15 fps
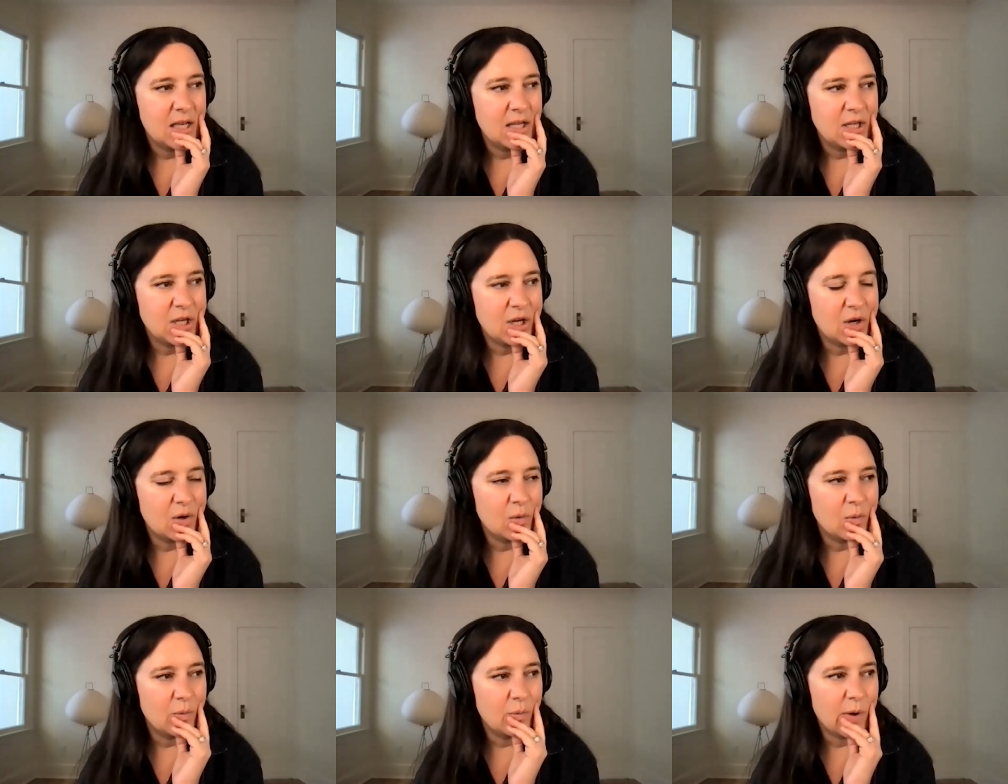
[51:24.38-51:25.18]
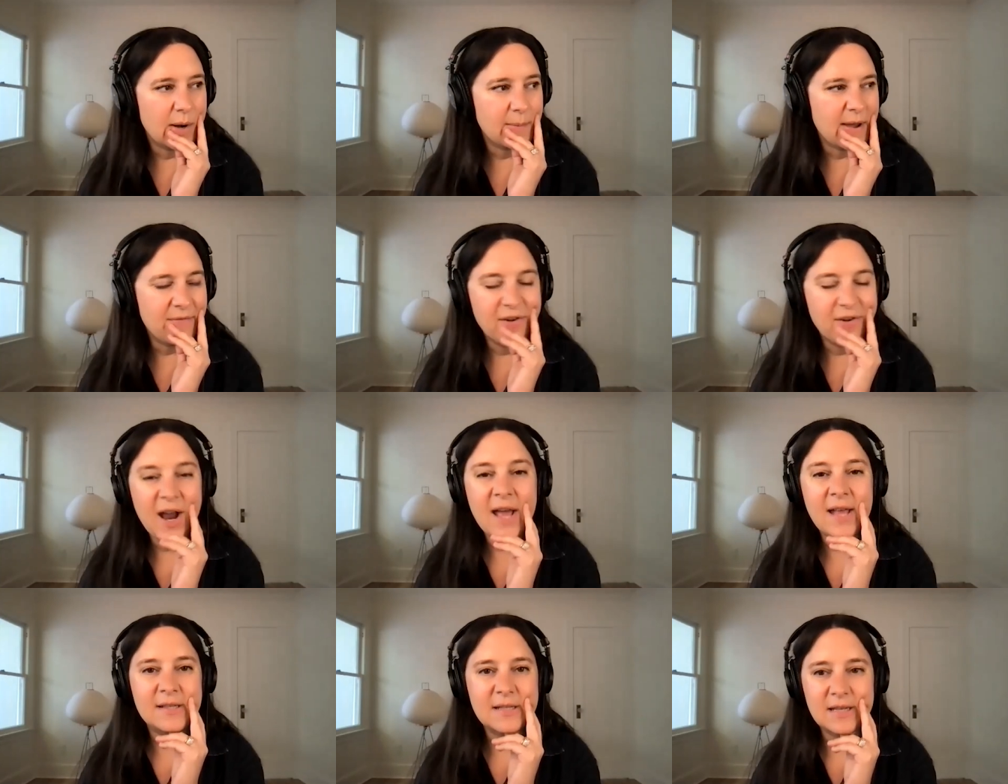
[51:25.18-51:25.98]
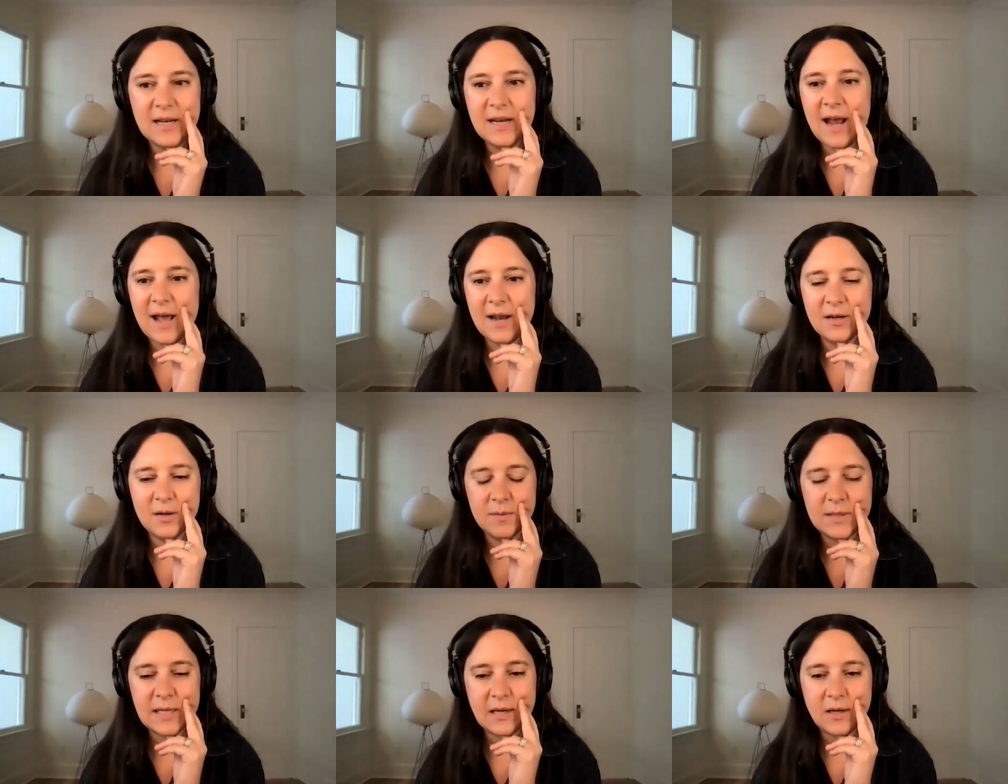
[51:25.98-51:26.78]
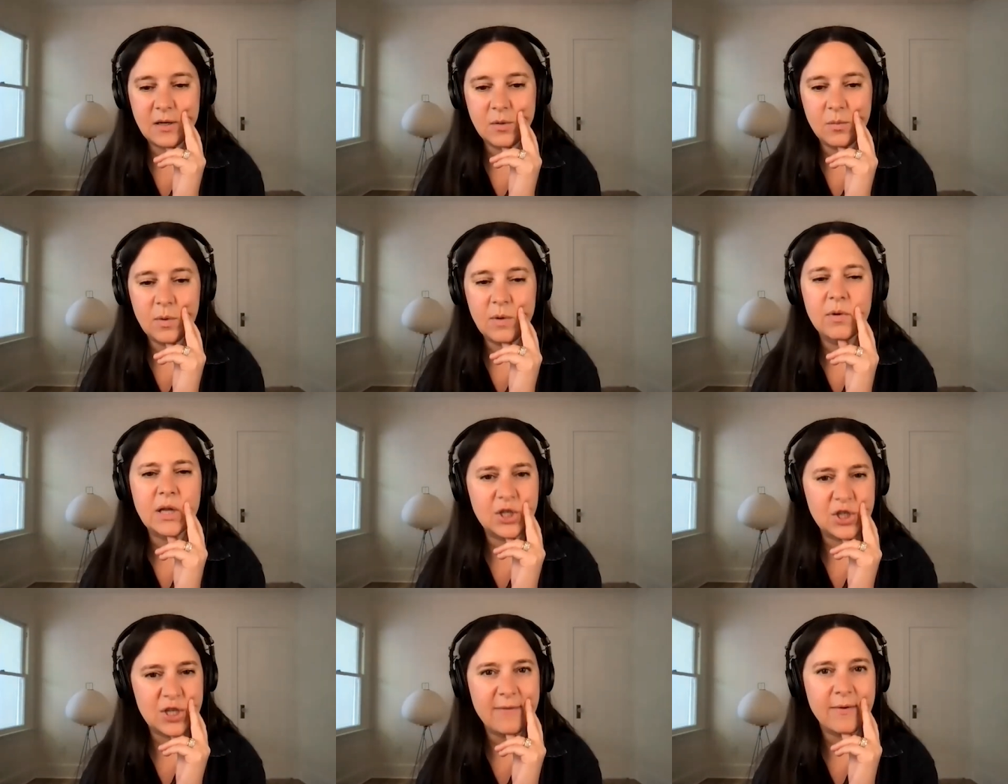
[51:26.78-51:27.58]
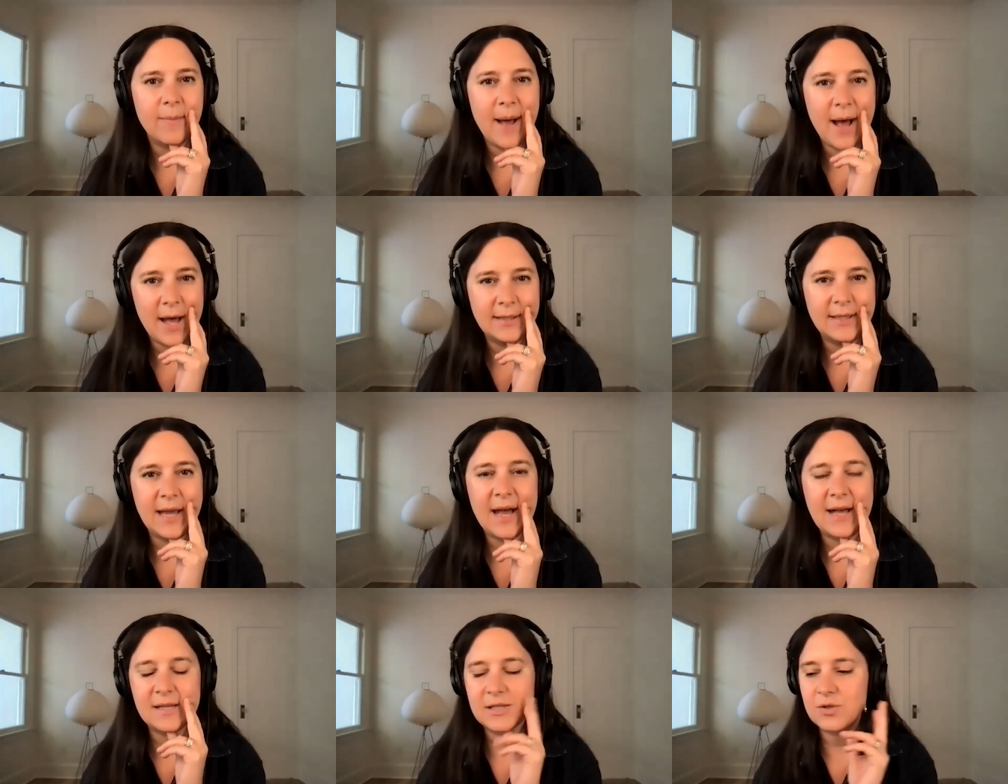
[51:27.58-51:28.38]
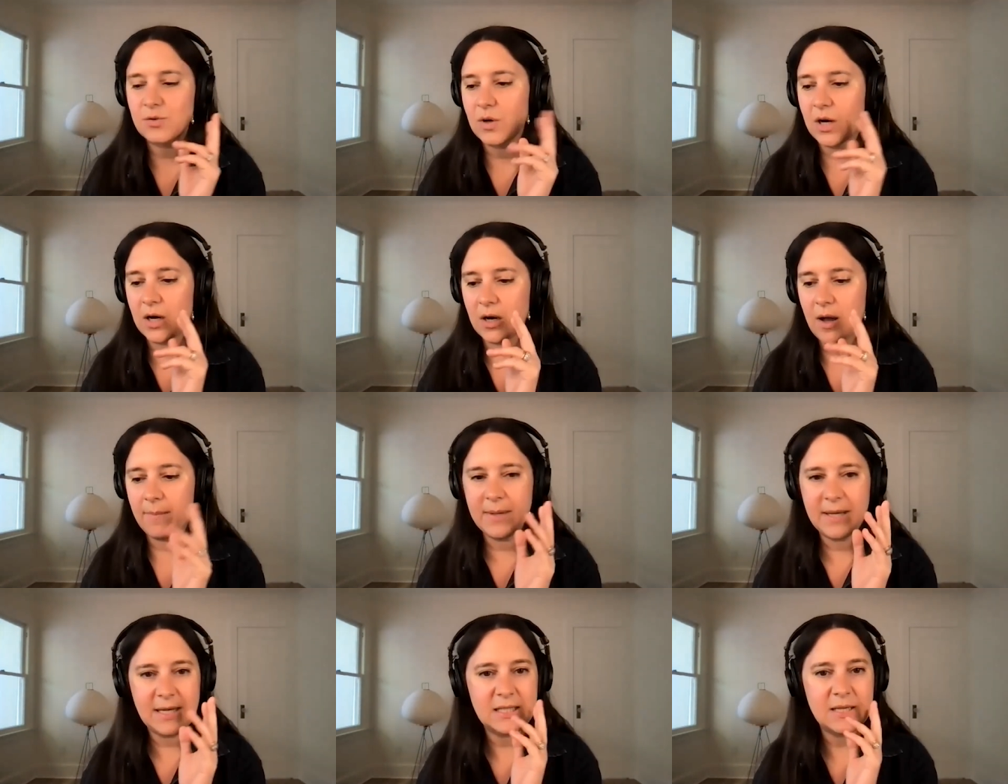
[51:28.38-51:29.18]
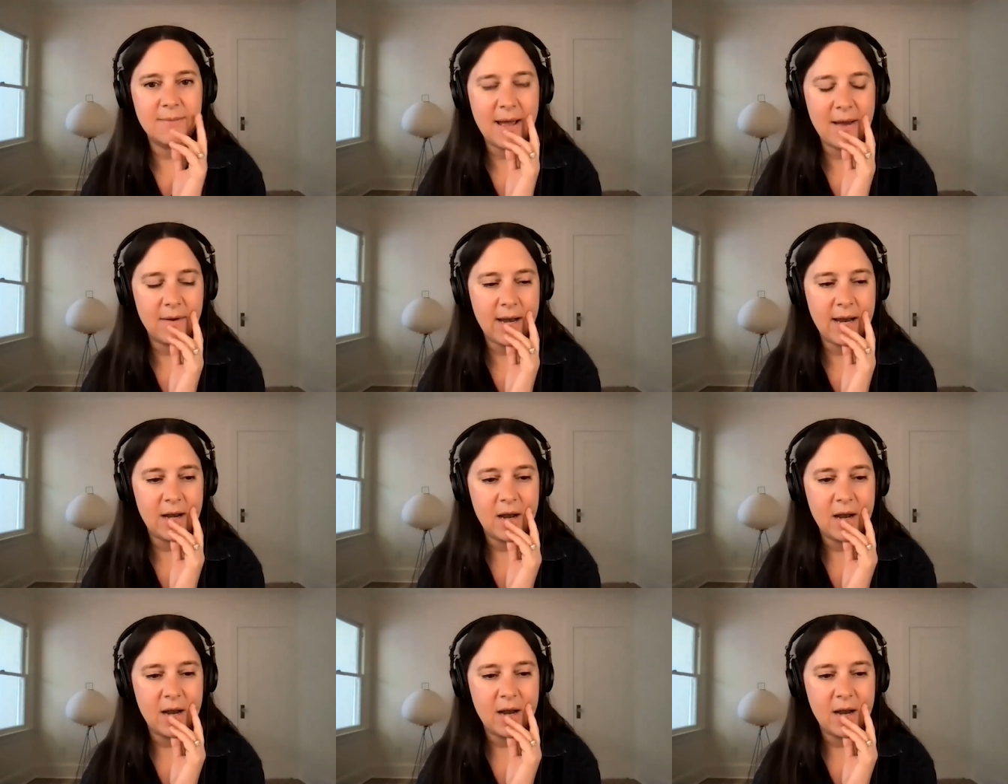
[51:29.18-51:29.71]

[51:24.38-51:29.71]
you know, one of my friends and an editor was like, we really should have a podcast or a piece about it.